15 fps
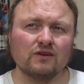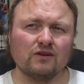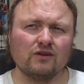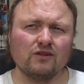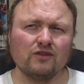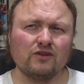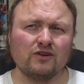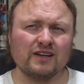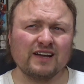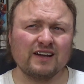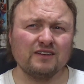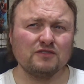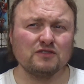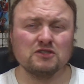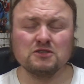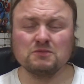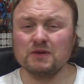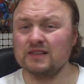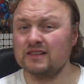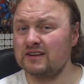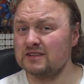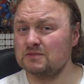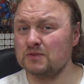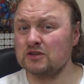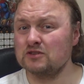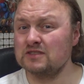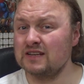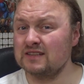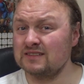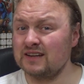Although I kind of suspect that it's because
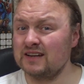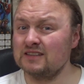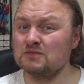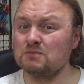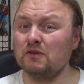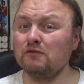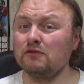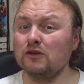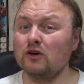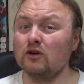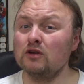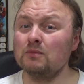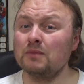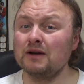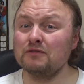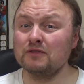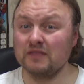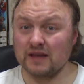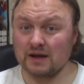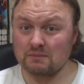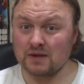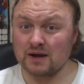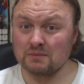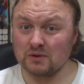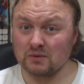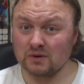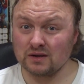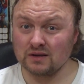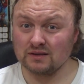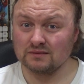he hasn't had his monthly oil bath, and that might be why.